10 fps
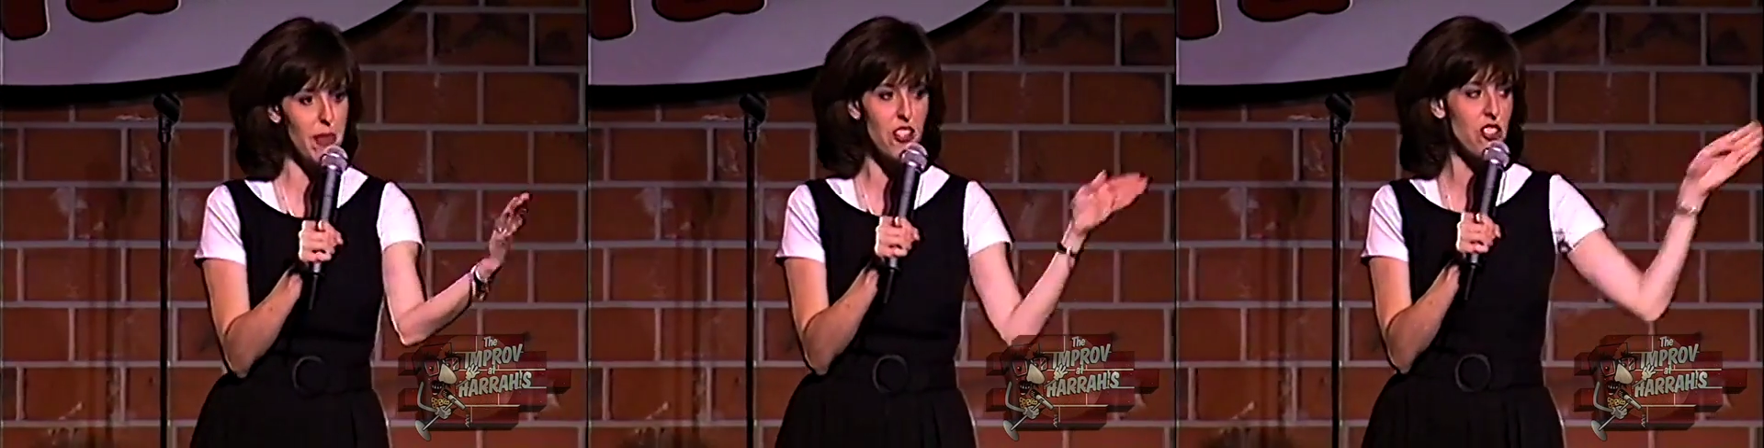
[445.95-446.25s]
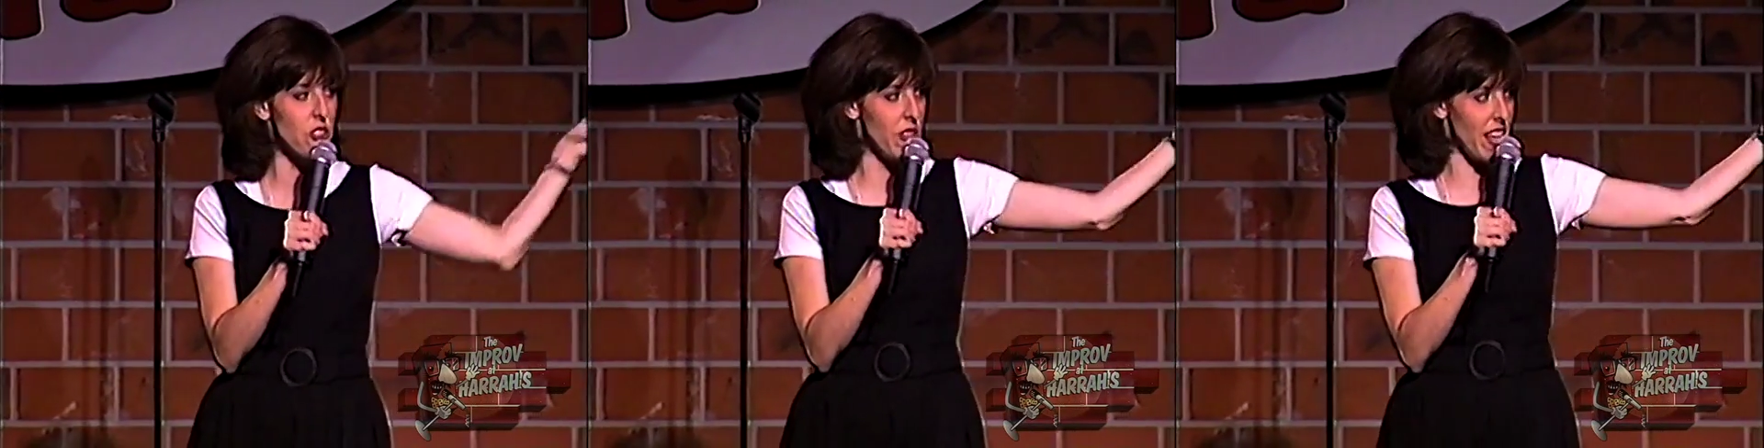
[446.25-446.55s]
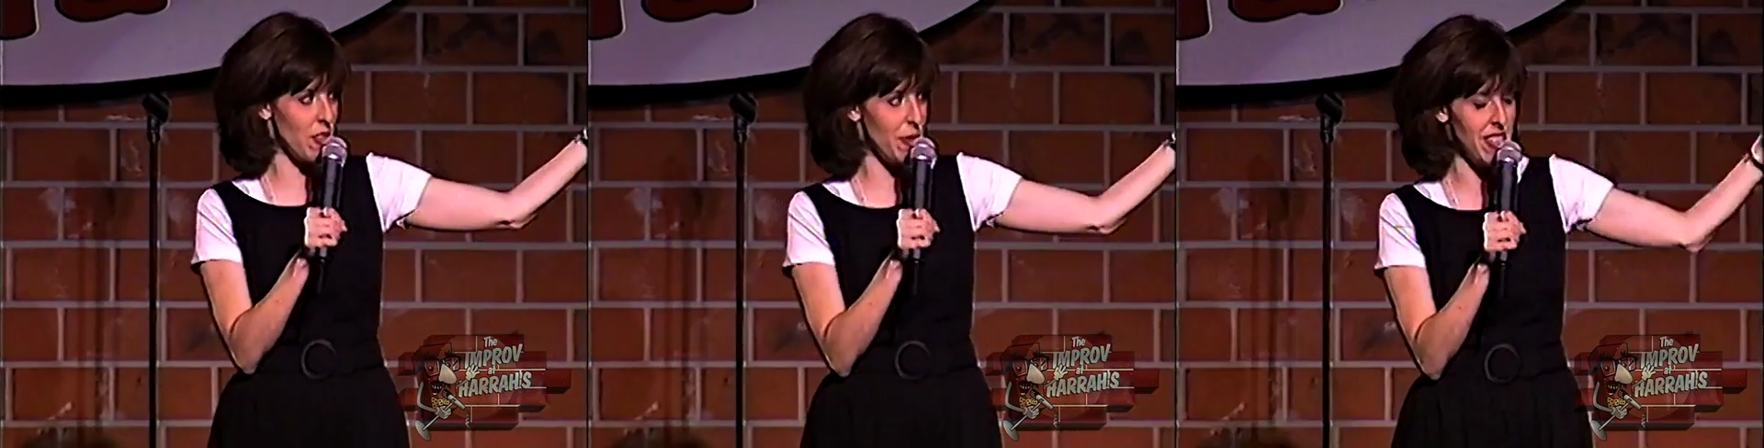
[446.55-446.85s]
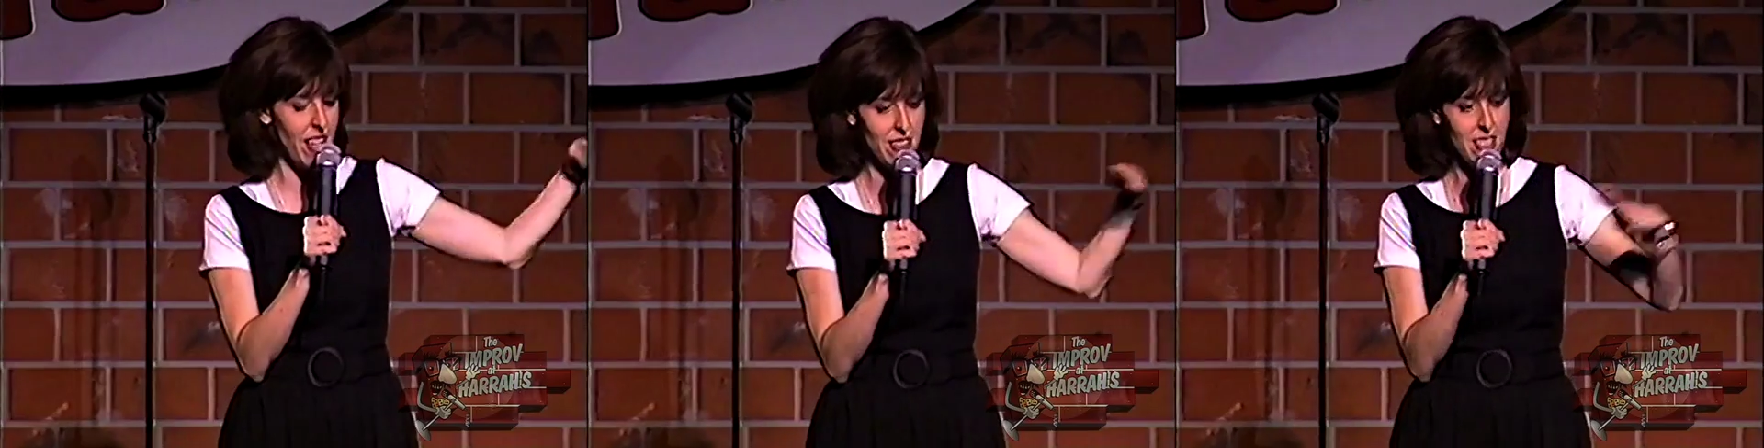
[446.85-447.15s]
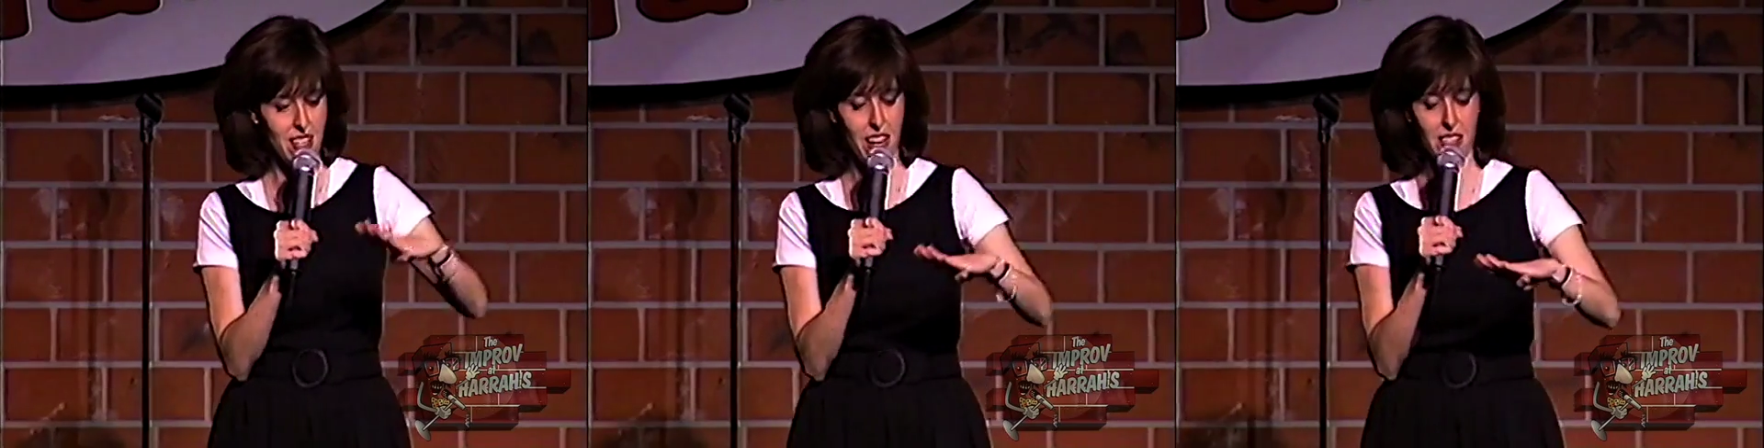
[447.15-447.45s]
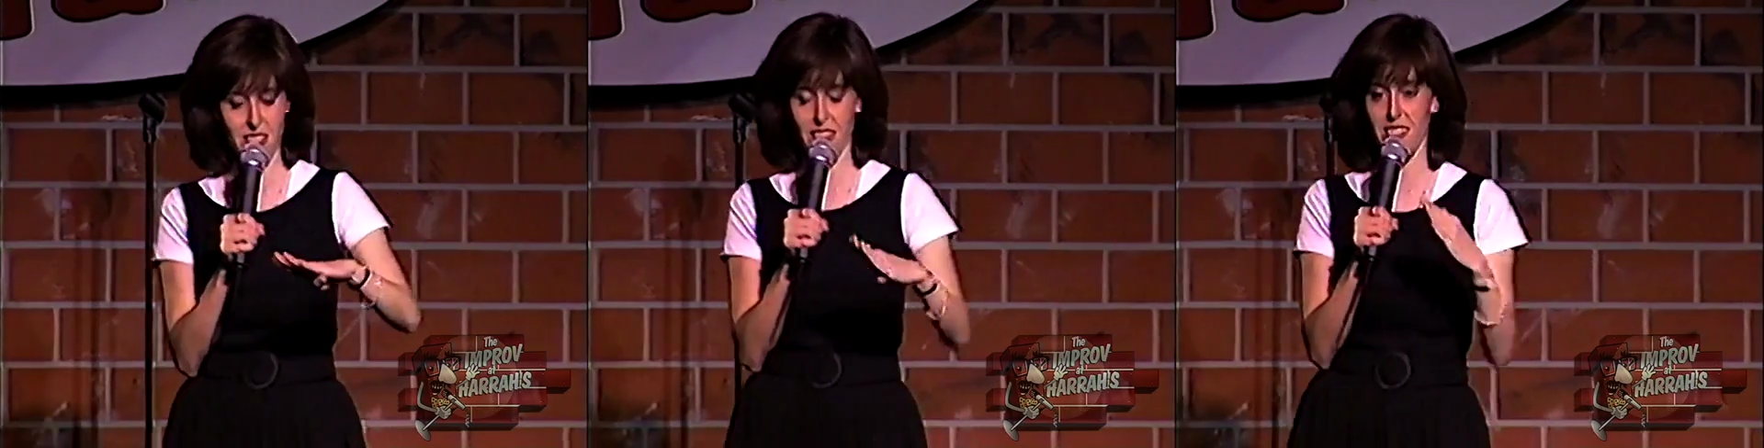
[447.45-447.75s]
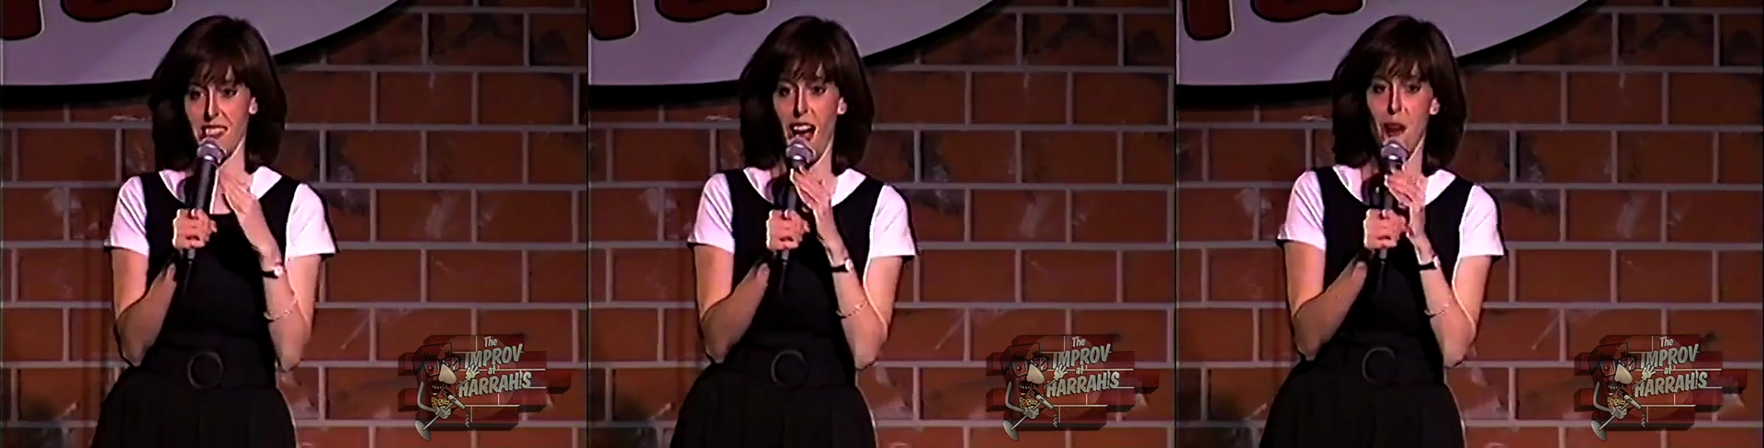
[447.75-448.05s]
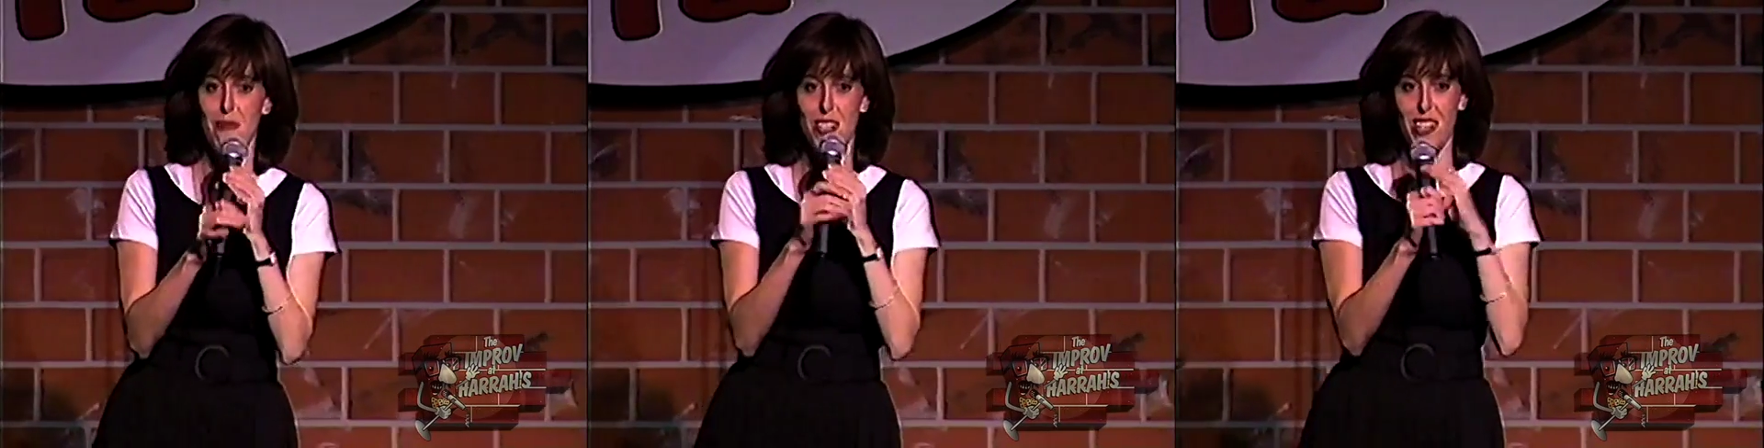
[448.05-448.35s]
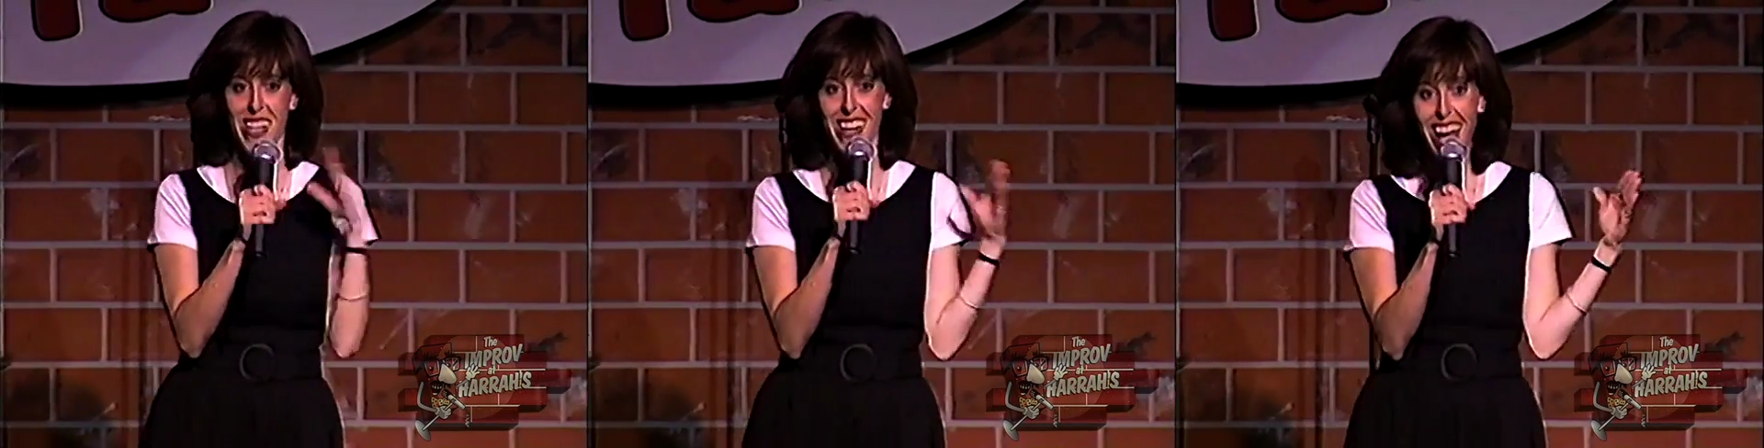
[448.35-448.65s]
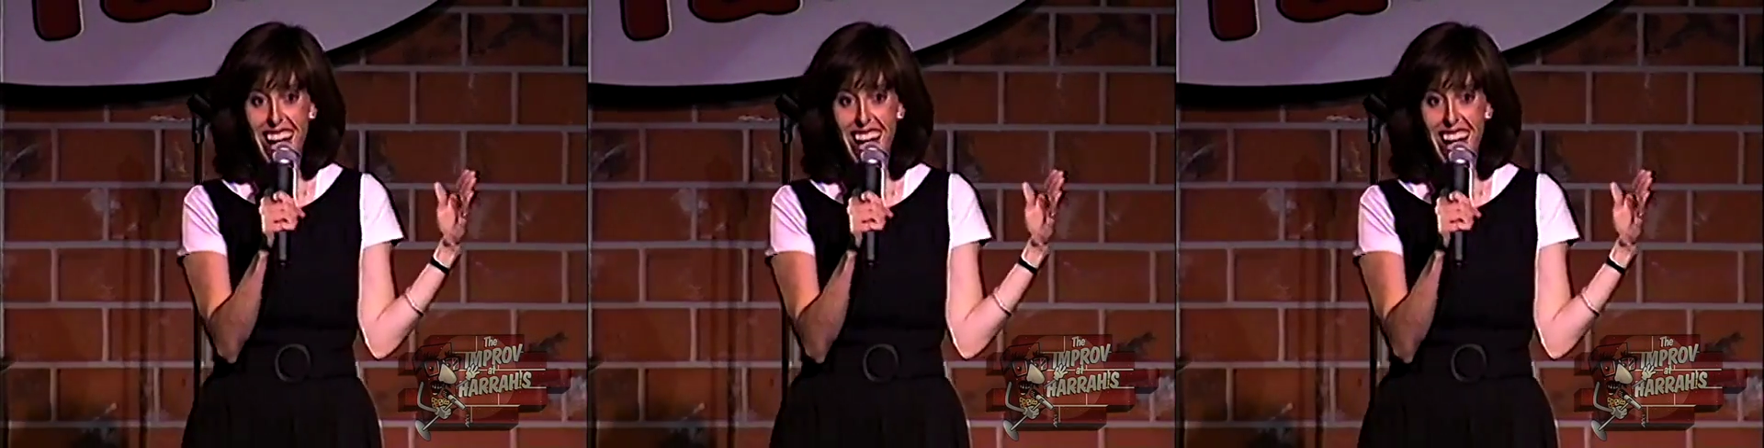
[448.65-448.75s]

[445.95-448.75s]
They should do that to me downstairs at the slot machine.